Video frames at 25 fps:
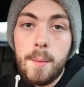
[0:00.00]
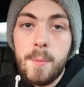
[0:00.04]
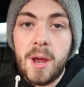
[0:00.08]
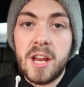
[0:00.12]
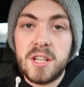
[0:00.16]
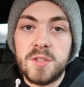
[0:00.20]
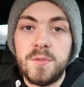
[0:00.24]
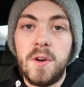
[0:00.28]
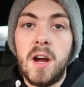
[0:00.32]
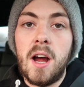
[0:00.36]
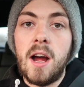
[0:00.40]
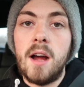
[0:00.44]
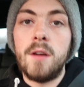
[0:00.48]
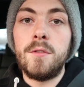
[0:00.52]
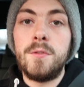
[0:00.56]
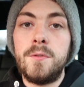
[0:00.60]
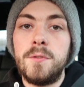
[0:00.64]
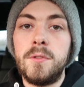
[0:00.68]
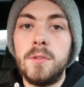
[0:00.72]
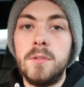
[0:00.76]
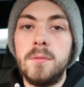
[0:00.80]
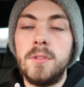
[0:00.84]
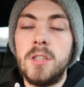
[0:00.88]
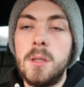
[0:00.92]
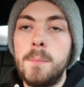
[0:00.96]

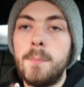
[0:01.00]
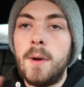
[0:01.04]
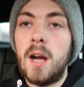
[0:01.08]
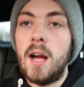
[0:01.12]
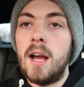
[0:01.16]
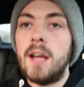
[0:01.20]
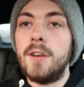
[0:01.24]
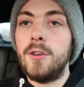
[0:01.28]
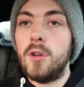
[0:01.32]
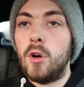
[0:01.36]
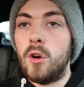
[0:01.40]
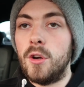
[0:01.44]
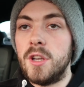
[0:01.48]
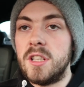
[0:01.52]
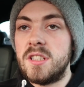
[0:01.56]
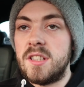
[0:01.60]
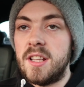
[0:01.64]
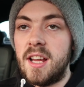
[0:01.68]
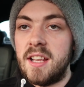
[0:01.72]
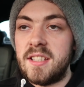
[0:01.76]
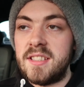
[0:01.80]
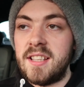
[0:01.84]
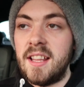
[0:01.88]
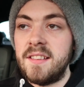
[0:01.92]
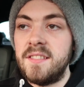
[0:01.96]
MX5, you might have noticed
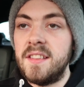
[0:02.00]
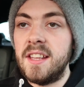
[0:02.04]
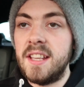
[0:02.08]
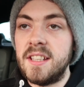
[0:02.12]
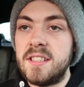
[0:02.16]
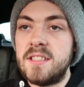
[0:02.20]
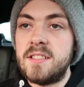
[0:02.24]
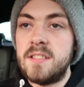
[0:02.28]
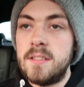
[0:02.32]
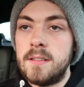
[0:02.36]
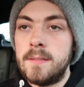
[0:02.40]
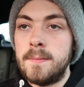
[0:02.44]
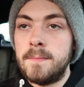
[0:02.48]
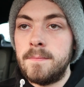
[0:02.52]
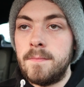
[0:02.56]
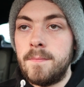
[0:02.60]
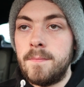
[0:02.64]
that I said this.